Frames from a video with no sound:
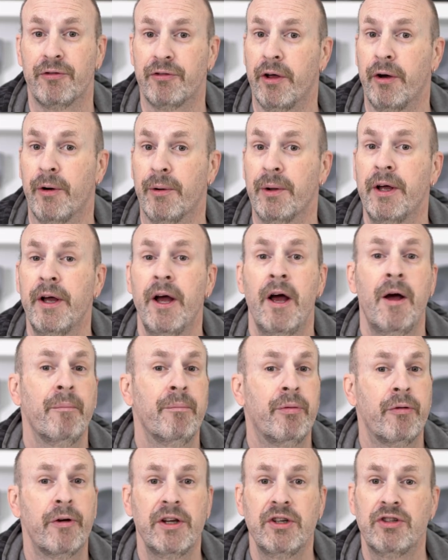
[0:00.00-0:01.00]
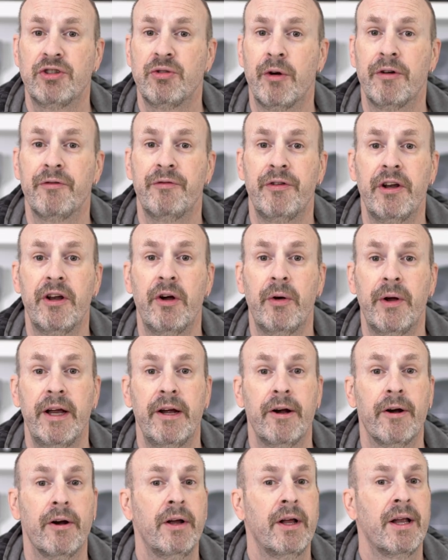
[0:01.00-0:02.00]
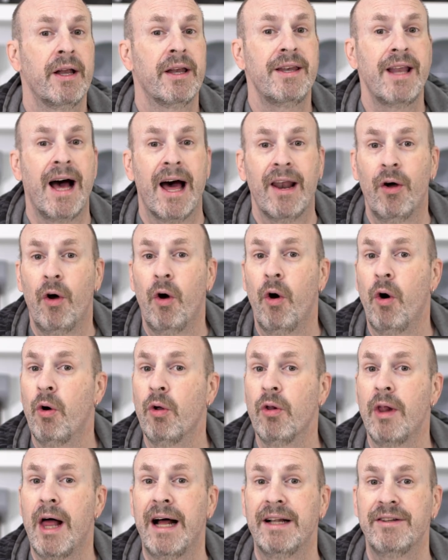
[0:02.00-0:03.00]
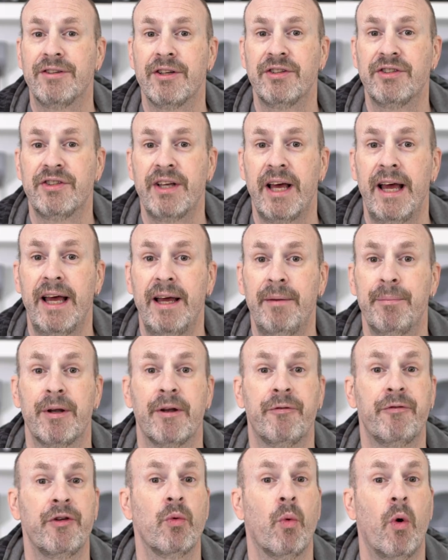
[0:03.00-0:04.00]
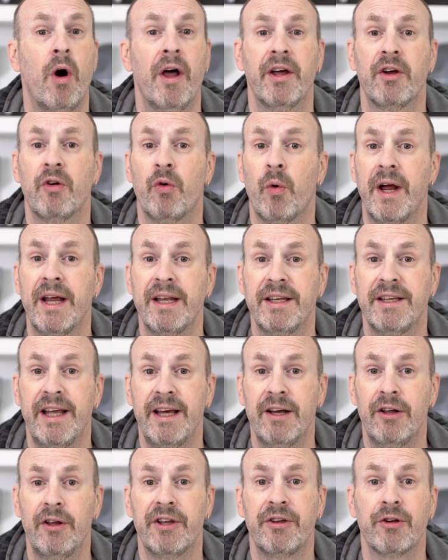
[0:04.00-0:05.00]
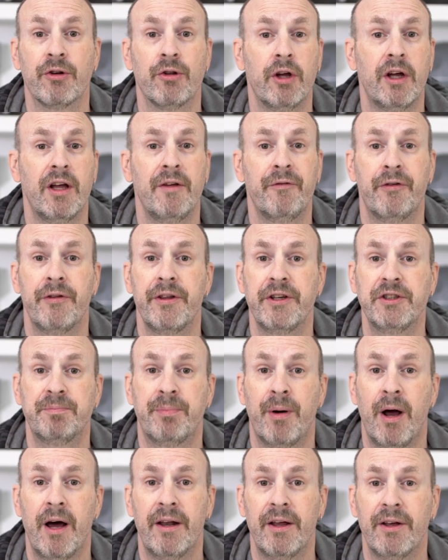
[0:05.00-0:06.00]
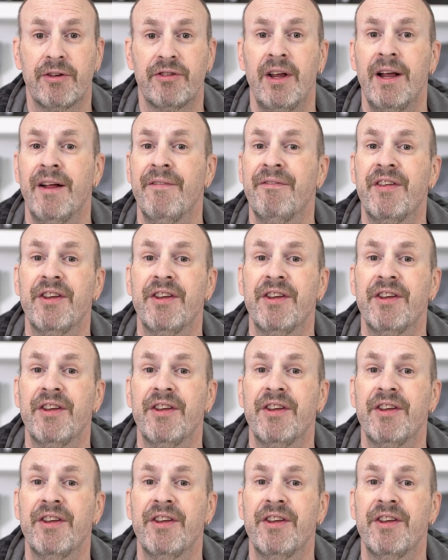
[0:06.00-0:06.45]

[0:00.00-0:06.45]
So pretty short video here, not a whole lot to say, but if you want a great deal and you're looking for these products,